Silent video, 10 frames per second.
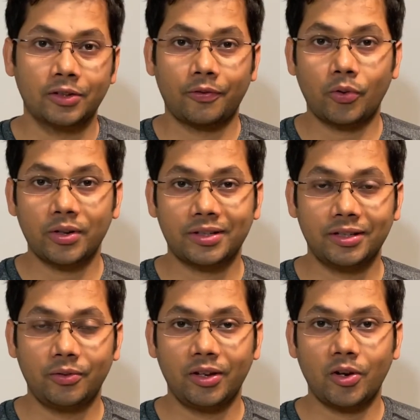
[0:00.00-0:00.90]
of course,
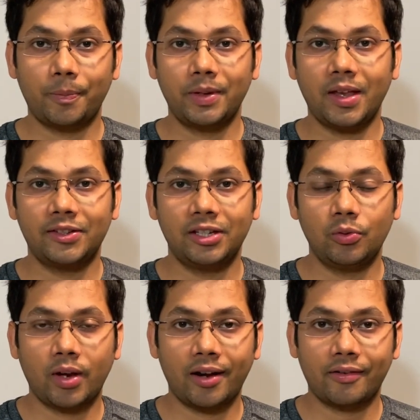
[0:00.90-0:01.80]
during your PhD,
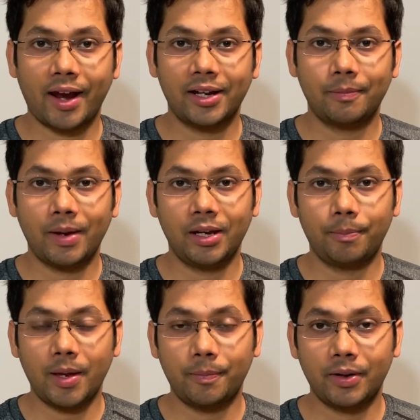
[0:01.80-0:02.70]
you can write many
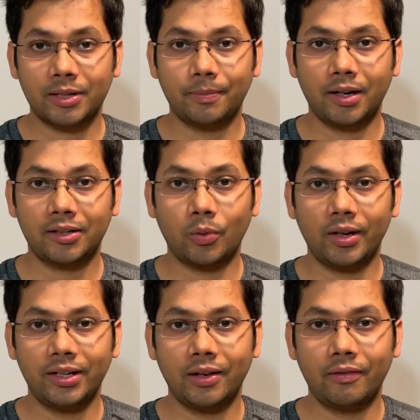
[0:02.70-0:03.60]
papers, but
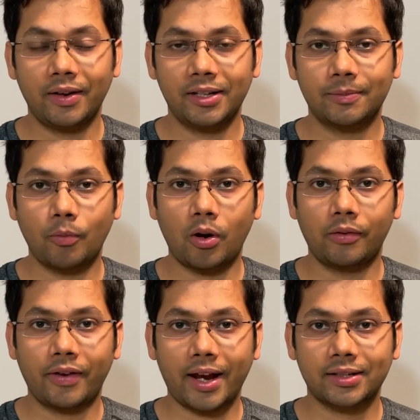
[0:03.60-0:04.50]
only a very small
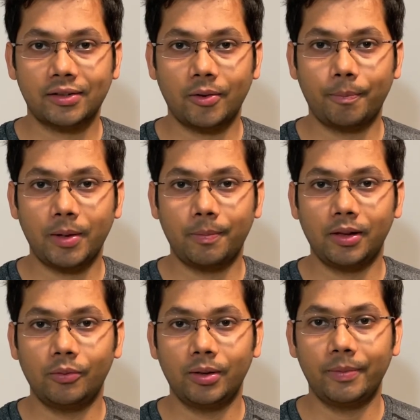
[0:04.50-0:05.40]
fraction of
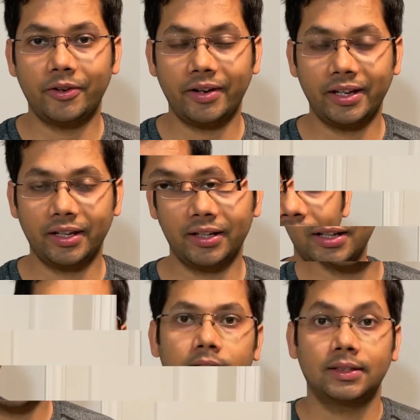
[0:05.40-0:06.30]
people will be reading it.
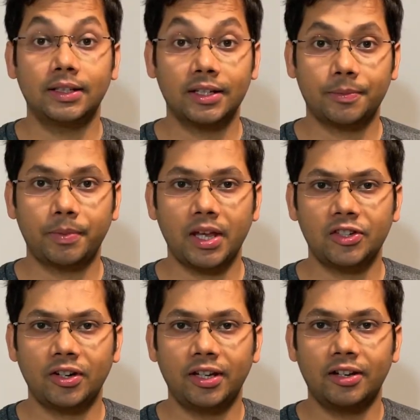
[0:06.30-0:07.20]
Thus,
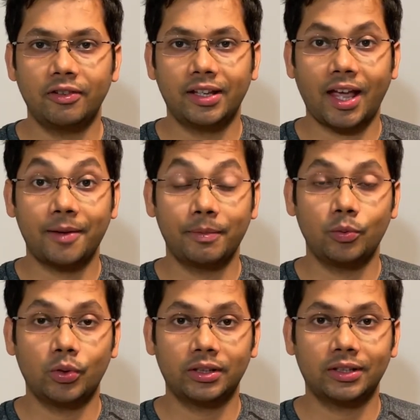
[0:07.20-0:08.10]
PhD degree can be
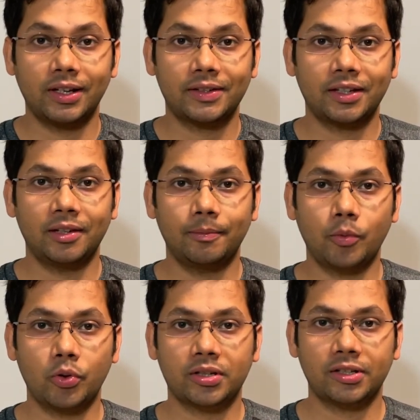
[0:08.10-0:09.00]
worthless in most